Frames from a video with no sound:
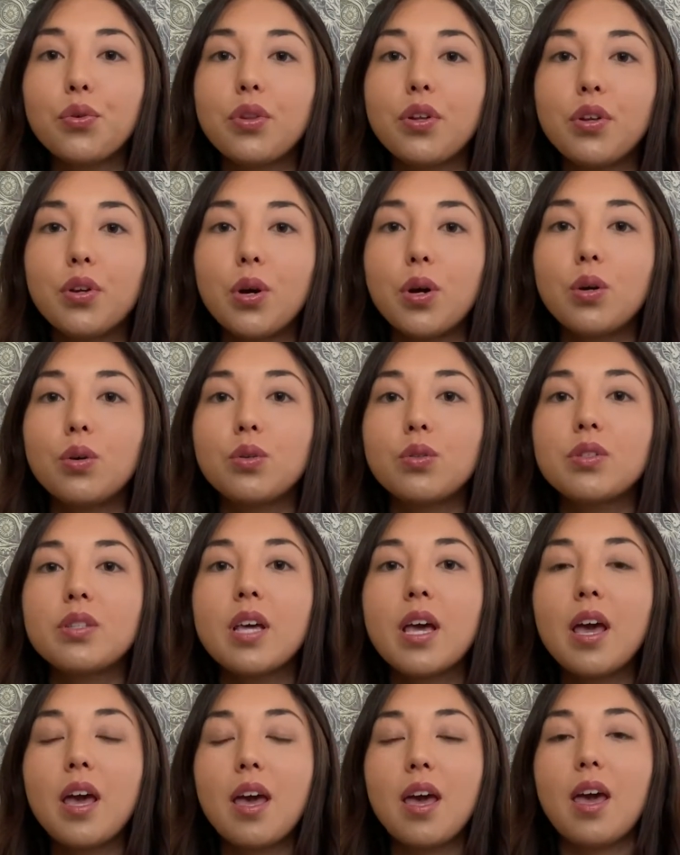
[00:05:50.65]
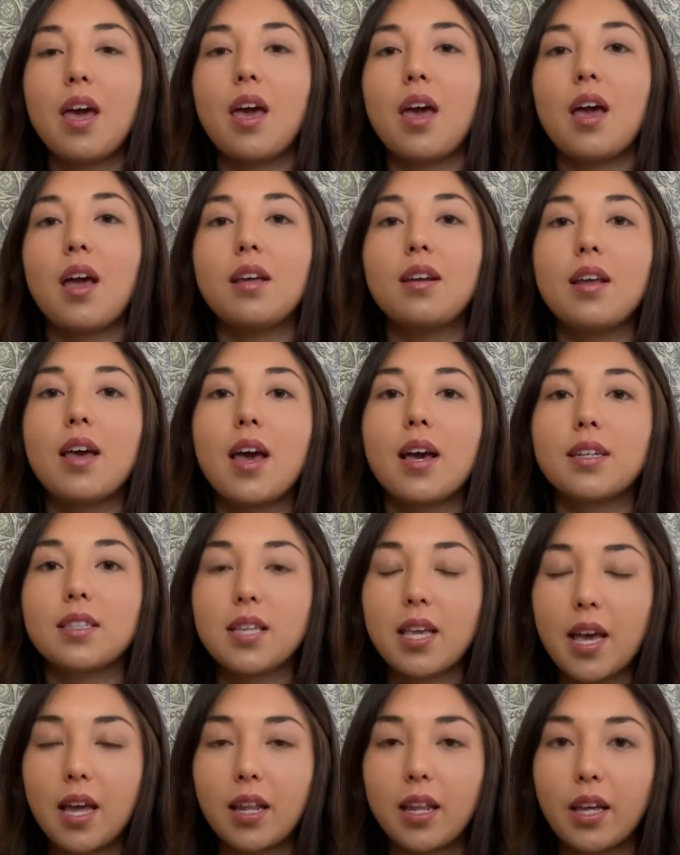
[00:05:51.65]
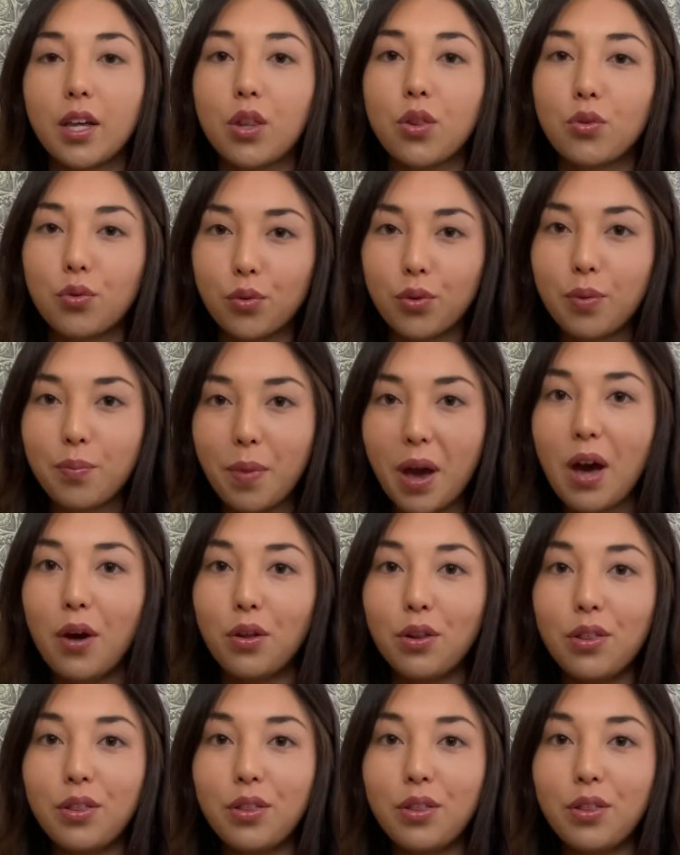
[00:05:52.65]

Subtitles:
the nose and exhaling through the mouth.